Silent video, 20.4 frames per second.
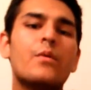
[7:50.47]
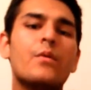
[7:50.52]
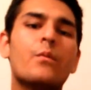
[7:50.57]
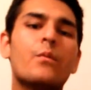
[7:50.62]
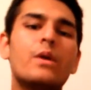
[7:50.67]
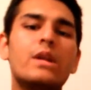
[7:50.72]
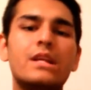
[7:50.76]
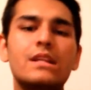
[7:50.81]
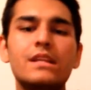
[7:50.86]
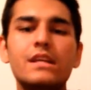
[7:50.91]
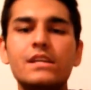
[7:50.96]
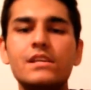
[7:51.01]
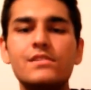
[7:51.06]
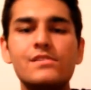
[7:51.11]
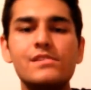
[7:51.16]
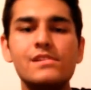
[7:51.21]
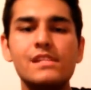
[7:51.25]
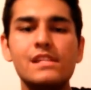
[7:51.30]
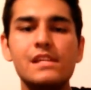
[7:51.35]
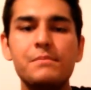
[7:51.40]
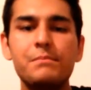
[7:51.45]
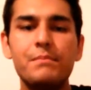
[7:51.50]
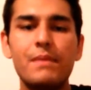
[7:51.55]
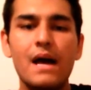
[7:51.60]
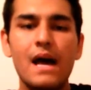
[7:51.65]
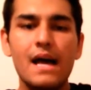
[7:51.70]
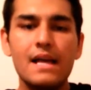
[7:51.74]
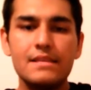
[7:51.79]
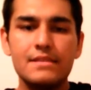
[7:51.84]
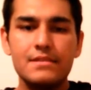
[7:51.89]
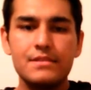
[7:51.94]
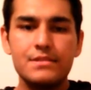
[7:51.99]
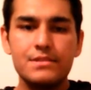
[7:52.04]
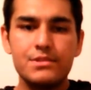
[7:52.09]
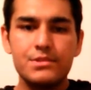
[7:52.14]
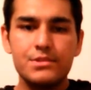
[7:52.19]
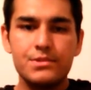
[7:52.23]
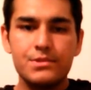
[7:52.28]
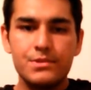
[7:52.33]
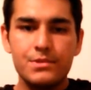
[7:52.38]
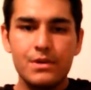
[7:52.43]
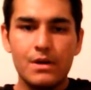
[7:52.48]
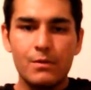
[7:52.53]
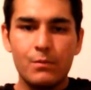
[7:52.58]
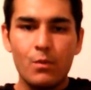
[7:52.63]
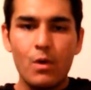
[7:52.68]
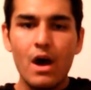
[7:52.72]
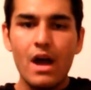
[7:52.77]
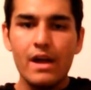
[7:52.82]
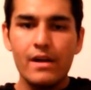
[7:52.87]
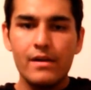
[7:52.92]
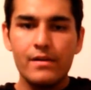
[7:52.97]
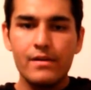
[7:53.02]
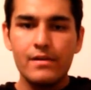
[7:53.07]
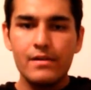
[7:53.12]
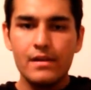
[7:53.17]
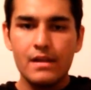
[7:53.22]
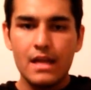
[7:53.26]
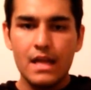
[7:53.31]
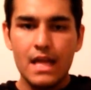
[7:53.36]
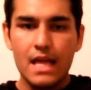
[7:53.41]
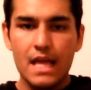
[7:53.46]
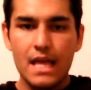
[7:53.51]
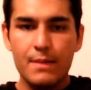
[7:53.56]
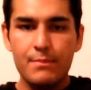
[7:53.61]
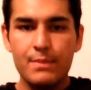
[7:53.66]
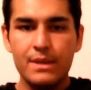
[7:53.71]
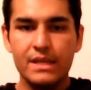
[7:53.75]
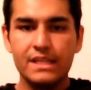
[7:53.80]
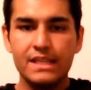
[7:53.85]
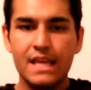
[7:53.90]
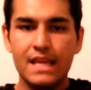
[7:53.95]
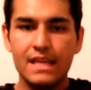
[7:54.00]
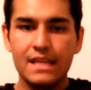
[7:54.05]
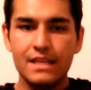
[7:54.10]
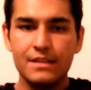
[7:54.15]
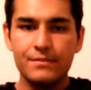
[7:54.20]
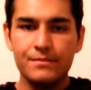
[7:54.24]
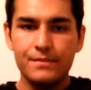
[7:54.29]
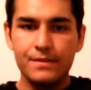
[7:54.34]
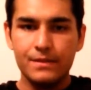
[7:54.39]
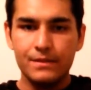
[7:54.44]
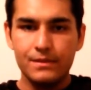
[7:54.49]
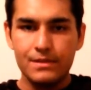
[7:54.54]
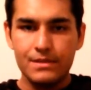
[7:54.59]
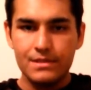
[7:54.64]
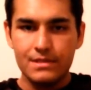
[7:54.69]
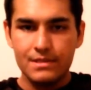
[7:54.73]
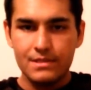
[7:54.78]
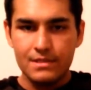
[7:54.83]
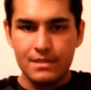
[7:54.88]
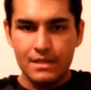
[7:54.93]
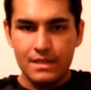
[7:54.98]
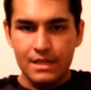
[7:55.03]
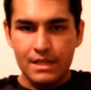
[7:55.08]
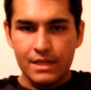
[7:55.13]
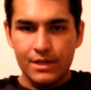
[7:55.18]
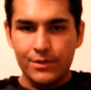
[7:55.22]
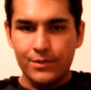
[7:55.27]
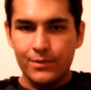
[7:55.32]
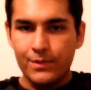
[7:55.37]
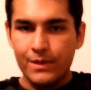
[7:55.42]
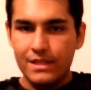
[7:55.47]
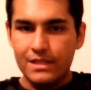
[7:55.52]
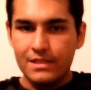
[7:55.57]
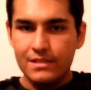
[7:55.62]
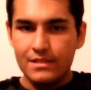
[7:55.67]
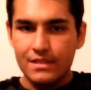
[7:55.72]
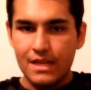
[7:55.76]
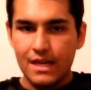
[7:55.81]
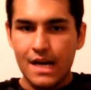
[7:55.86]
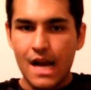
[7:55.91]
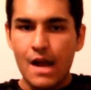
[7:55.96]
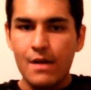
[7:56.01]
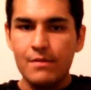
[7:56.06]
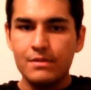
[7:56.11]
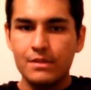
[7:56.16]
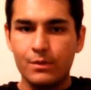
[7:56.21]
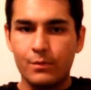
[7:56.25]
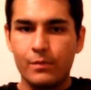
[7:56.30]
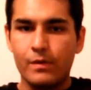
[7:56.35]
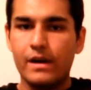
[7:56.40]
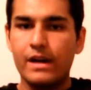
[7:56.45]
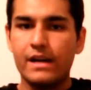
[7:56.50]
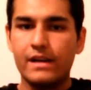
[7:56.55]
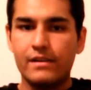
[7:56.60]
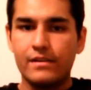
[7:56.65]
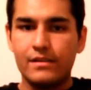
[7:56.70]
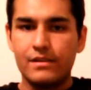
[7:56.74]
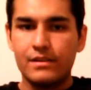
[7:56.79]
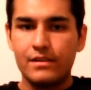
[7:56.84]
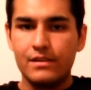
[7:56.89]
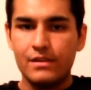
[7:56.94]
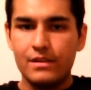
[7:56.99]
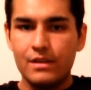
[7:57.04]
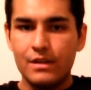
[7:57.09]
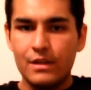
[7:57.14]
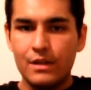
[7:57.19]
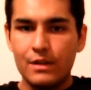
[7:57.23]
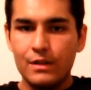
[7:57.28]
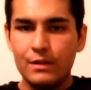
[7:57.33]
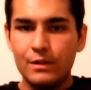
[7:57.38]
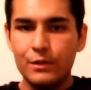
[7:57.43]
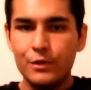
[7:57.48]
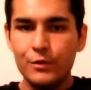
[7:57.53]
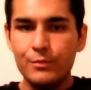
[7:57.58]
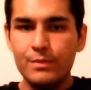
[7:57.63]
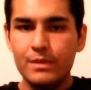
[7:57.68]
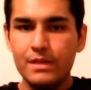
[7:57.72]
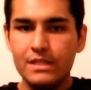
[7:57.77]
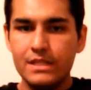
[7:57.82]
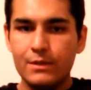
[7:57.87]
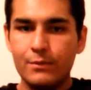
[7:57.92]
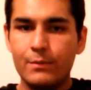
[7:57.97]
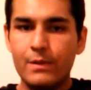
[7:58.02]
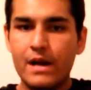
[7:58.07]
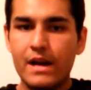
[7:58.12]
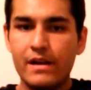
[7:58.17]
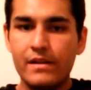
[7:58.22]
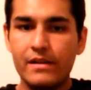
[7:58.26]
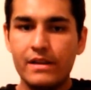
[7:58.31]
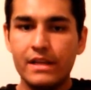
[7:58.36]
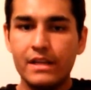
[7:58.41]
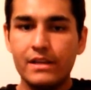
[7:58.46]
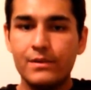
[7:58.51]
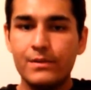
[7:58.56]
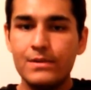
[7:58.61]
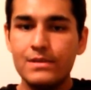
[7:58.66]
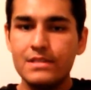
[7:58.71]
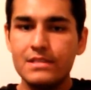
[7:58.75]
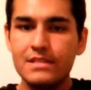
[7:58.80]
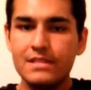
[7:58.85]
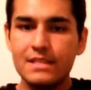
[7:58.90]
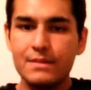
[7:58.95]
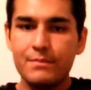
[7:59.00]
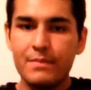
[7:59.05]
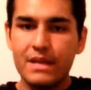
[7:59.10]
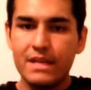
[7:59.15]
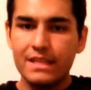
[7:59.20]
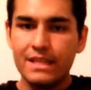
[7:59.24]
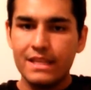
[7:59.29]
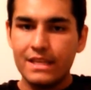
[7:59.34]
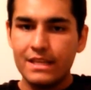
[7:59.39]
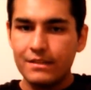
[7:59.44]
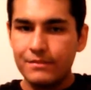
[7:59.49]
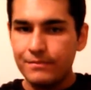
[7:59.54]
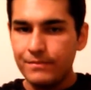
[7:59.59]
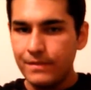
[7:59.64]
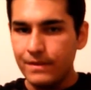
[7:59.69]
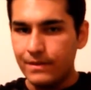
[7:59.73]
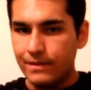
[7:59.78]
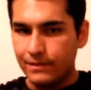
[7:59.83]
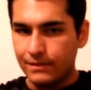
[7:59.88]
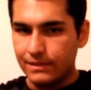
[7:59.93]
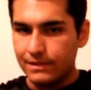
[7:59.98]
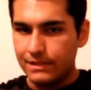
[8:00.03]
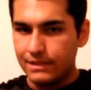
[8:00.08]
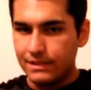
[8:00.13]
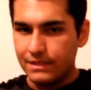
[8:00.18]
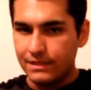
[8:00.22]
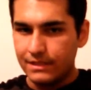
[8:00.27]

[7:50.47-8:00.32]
When electricity passes through a wire, a magnetic field is created around the wire. Looping the wire increases the magnetic field.